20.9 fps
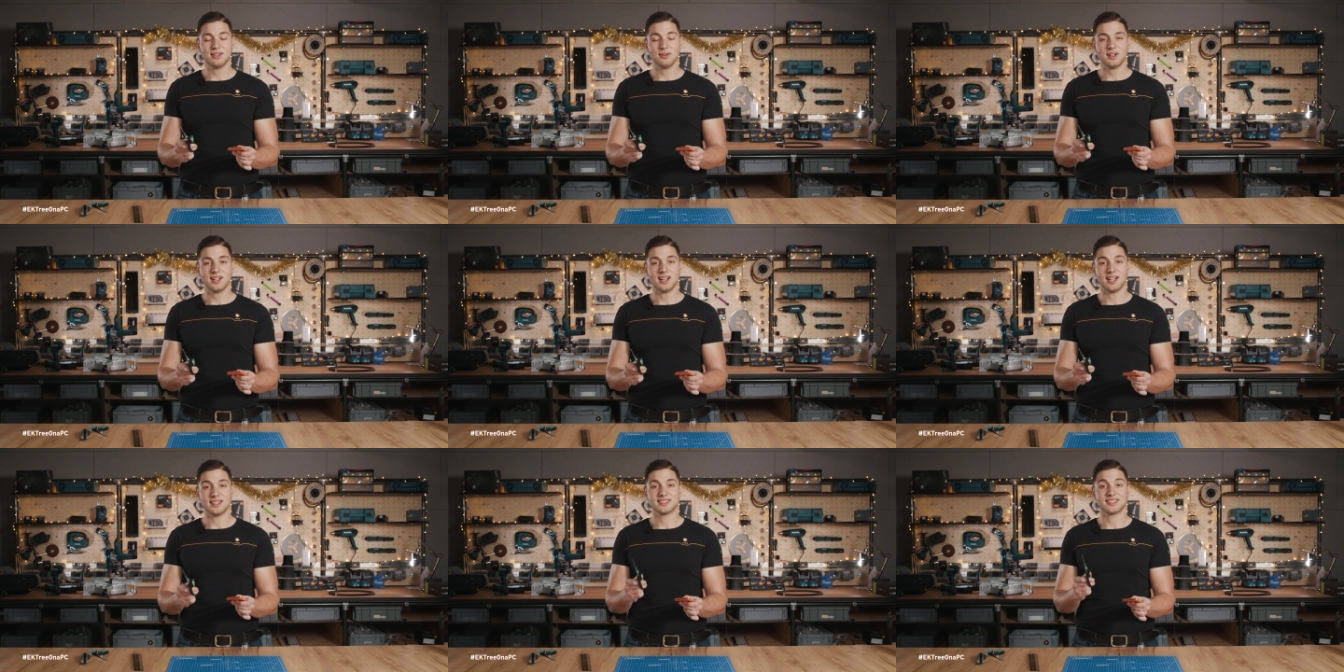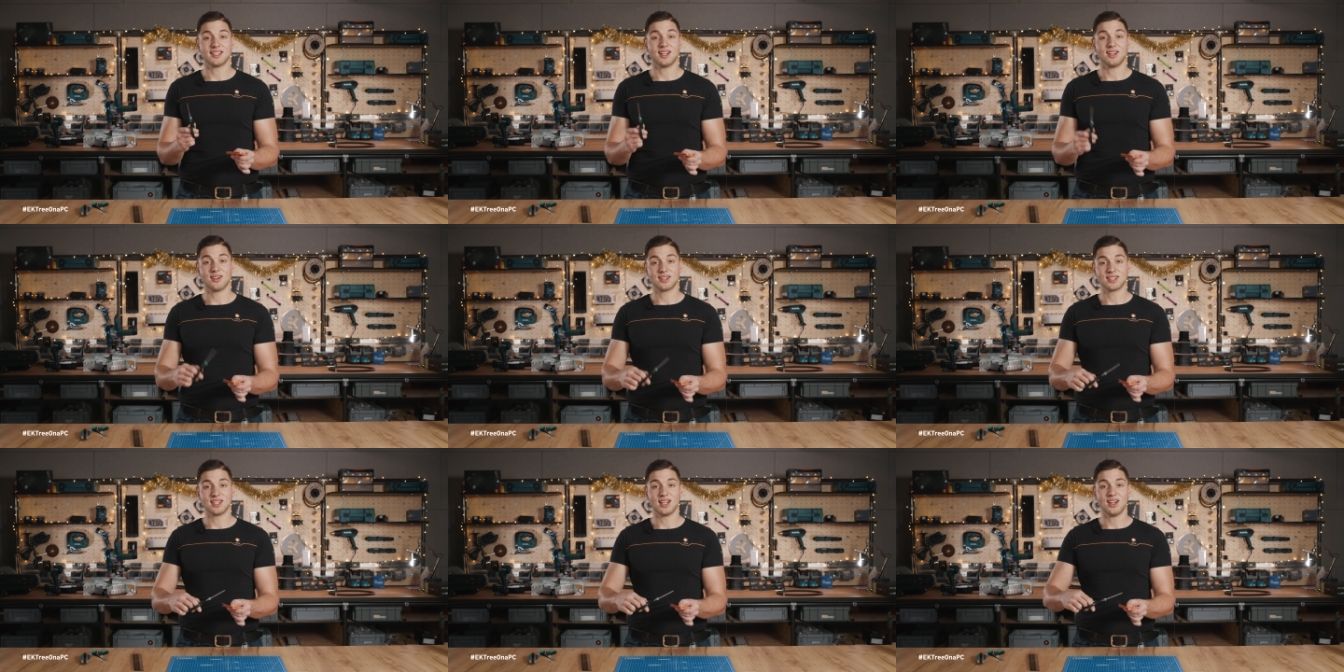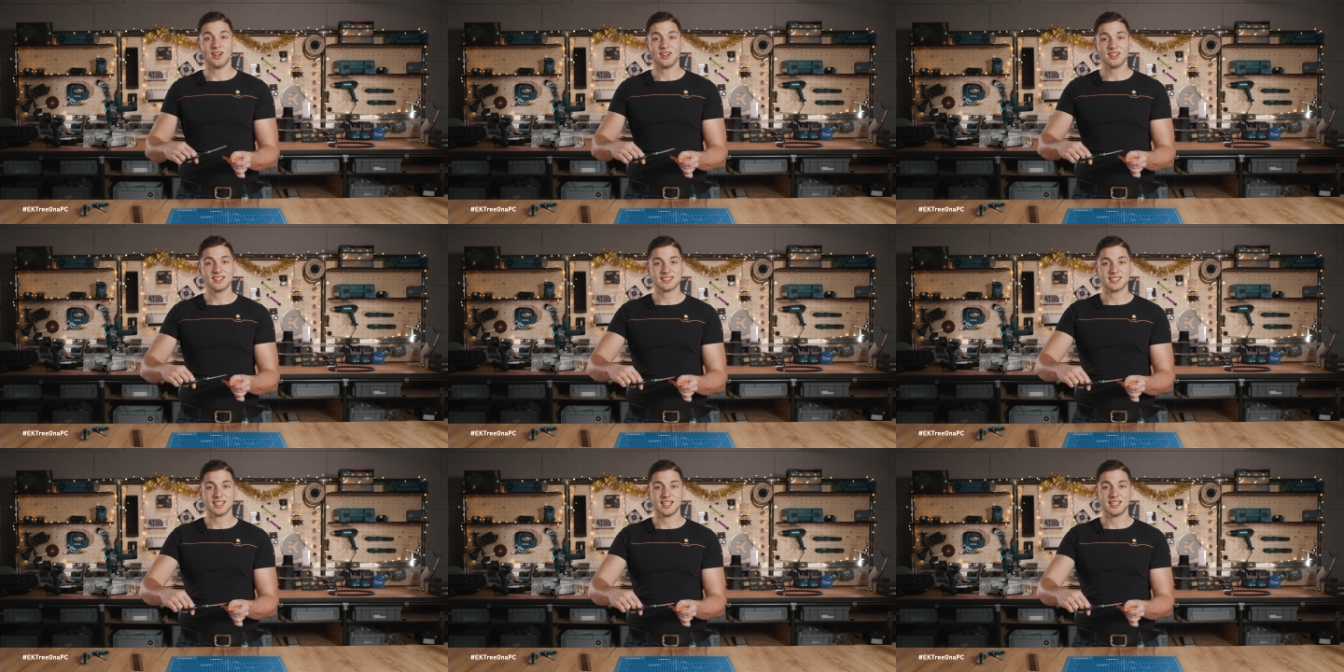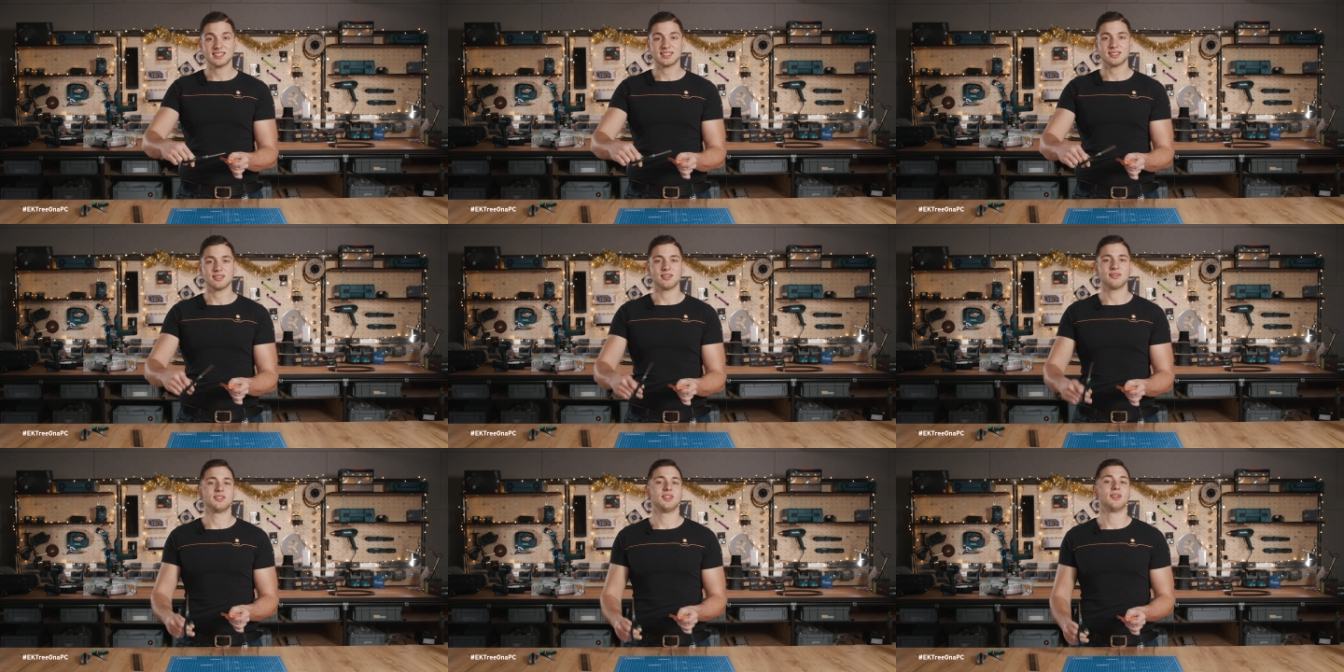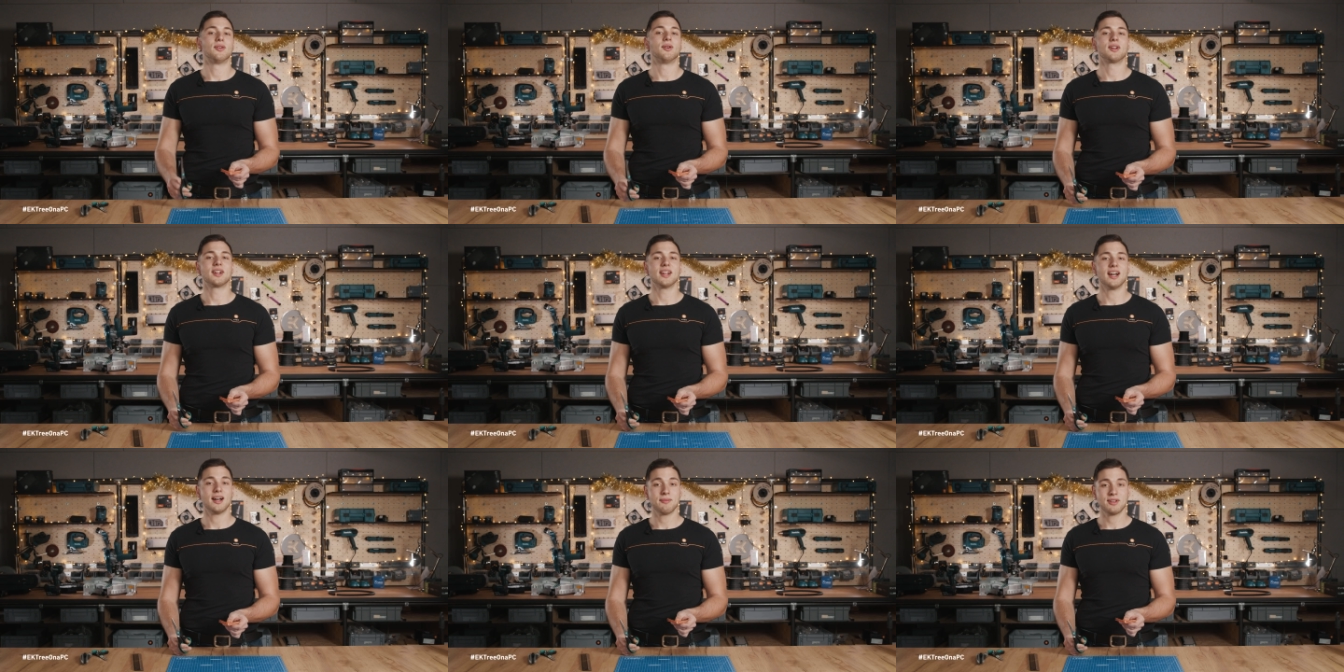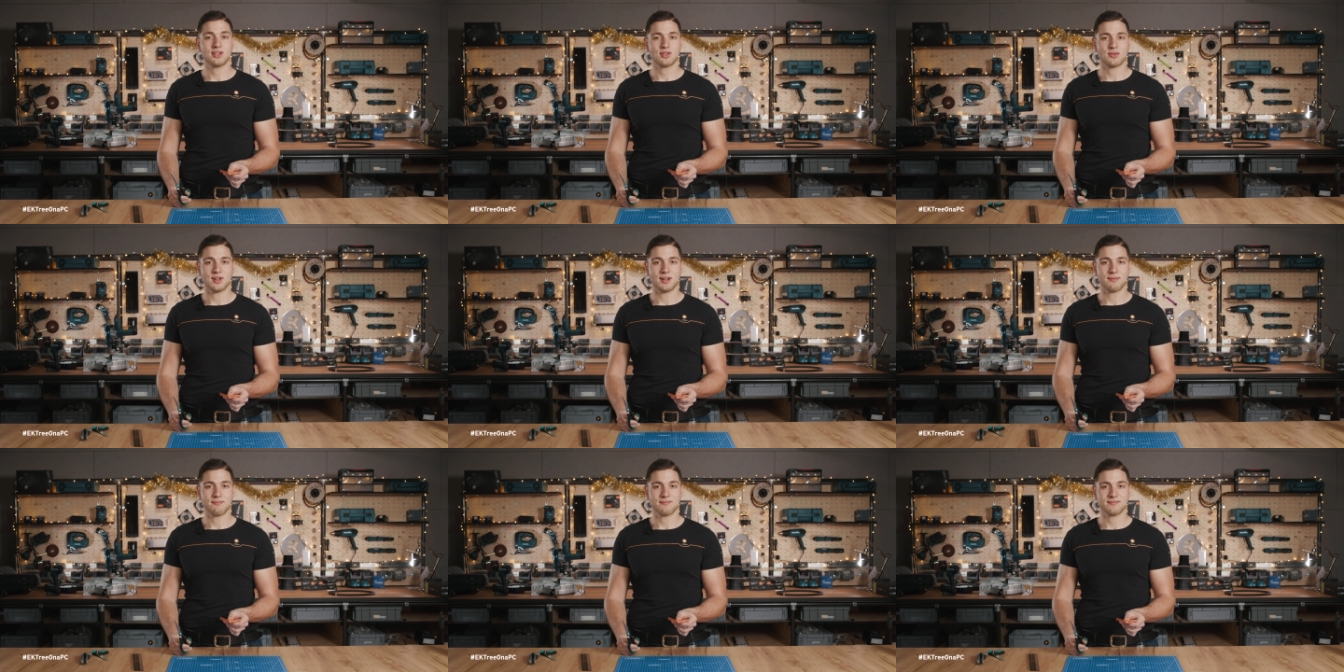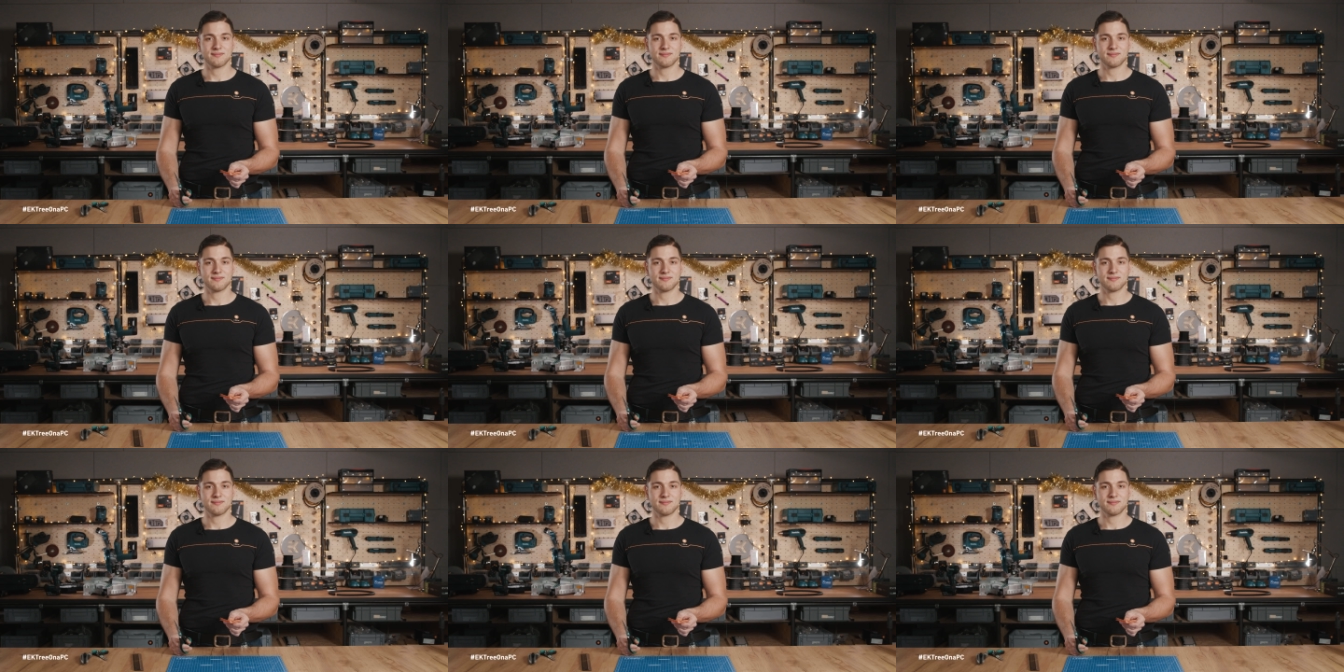two cuts along the long sides of the origami tree.